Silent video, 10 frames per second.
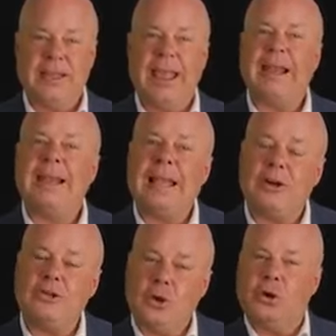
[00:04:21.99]
and
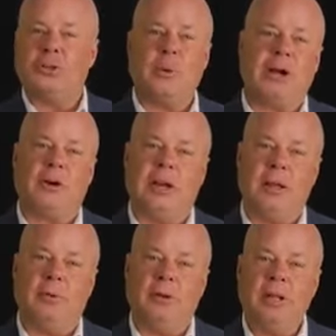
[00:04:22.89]
later sold his record
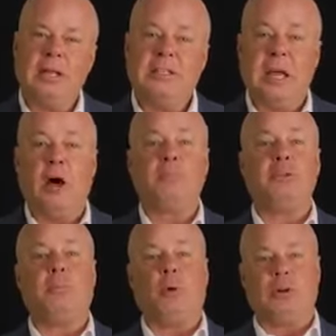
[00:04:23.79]
label to help
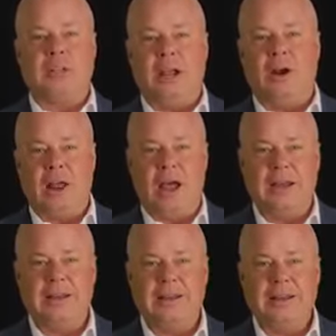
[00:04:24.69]
support the
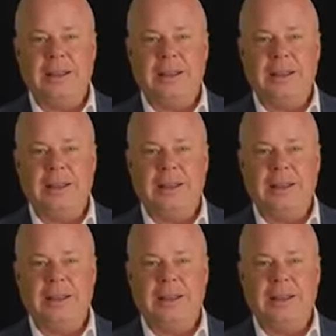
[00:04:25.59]
airline,